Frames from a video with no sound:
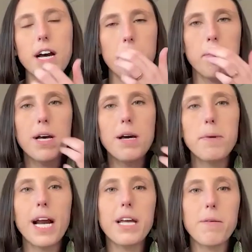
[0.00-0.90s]

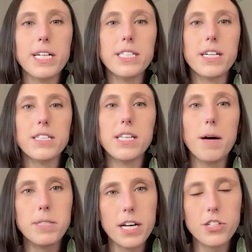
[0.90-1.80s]
But anyway, it's a
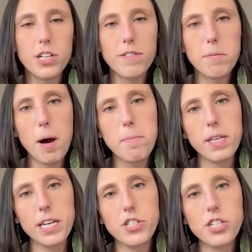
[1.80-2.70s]
subsection of the
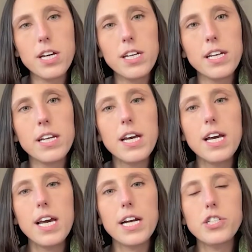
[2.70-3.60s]
population. And
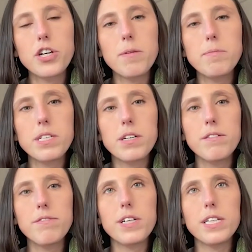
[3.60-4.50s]
in terms
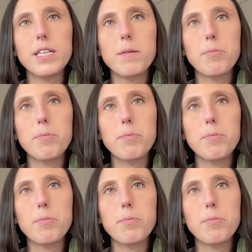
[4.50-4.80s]
of the